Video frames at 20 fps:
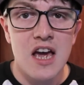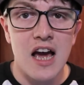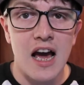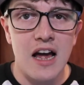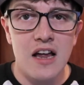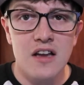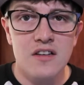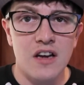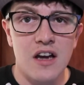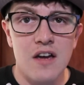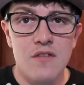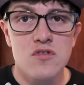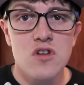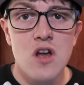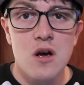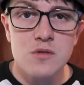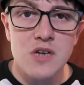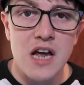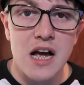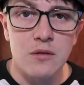and I have
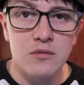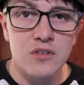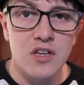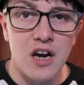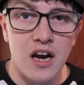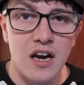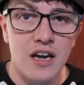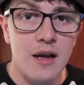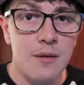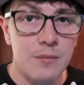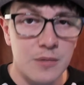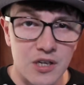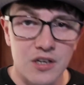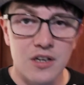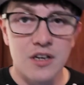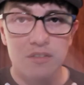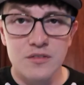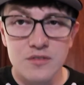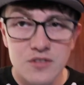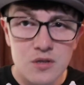no doubt that I am going
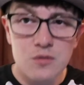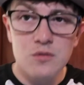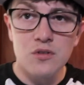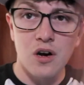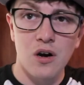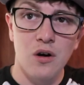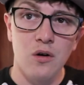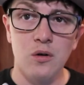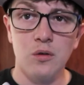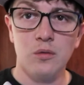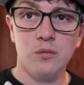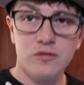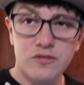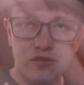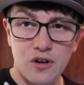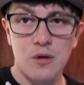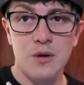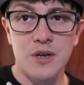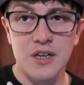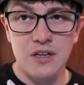to do the whole
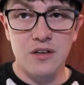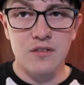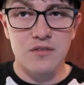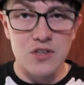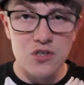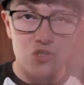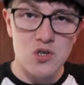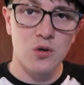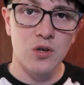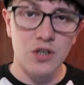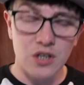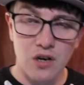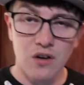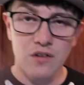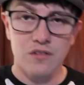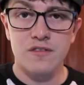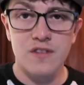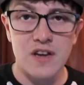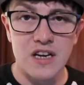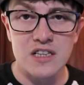throwing of the
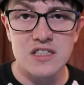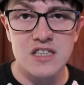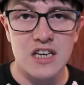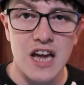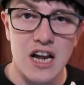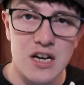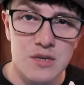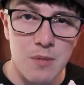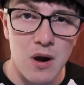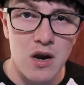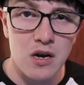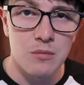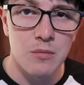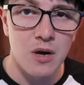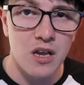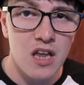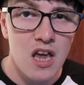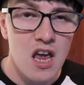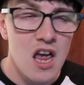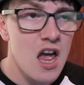Joy-Con thing to catch Pokemon.